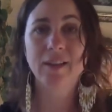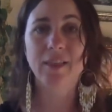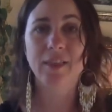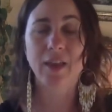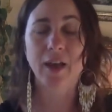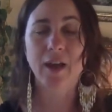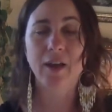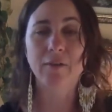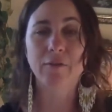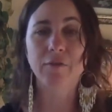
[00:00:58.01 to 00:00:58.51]

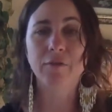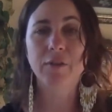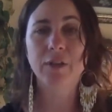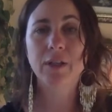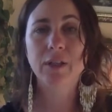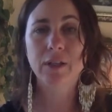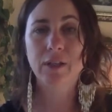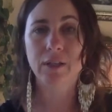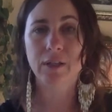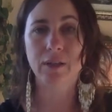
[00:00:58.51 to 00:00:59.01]
that
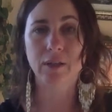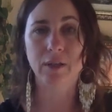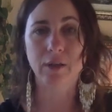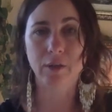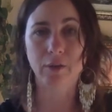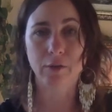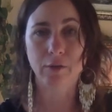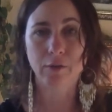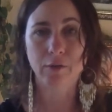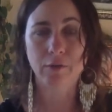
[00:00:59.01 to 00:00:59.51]
feeling
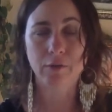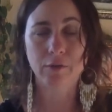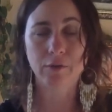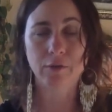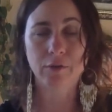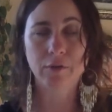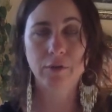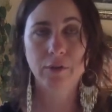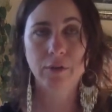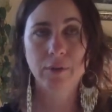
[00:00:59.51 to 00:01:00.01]

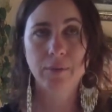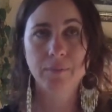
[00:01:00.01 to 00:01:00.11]
of